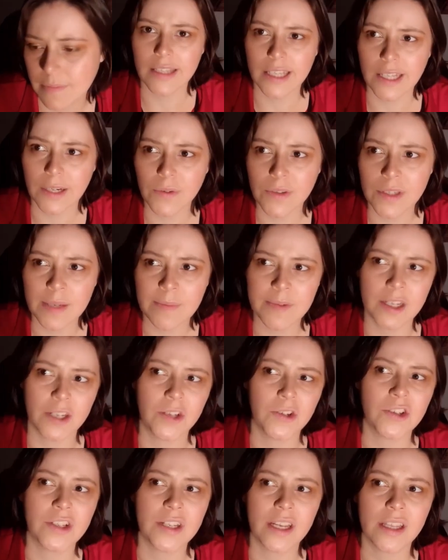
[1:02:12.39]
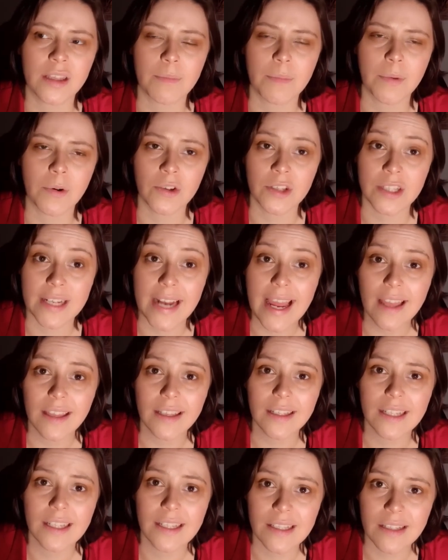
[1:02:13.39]
They don't seem to understand the
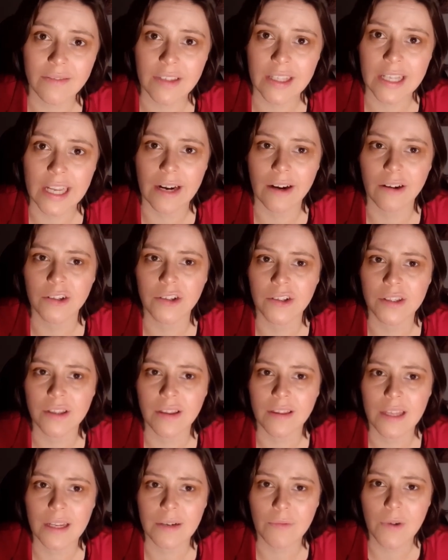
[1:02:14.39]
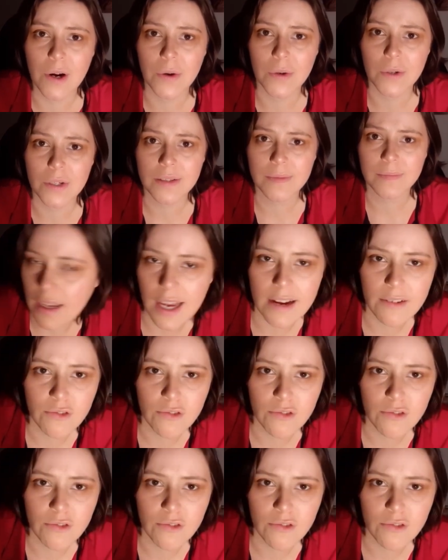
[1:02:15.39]
personalities of the characters that they wrote.